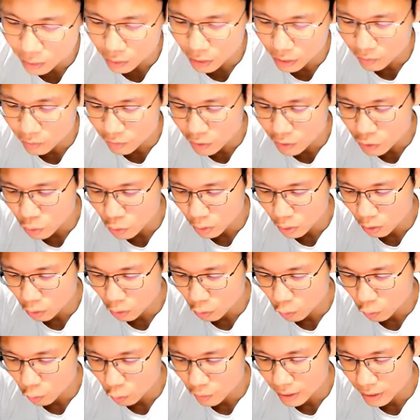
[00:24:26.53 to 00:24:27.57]
even throughout
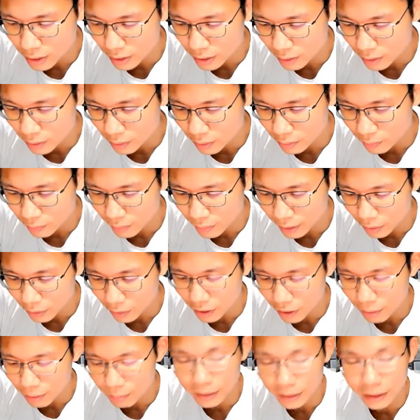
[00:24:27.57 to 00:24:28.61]
COVID we are not
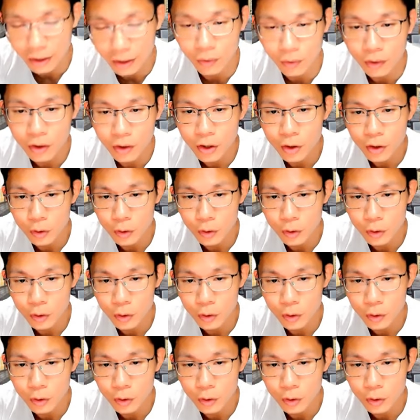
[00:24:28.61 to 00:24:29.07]
coming down?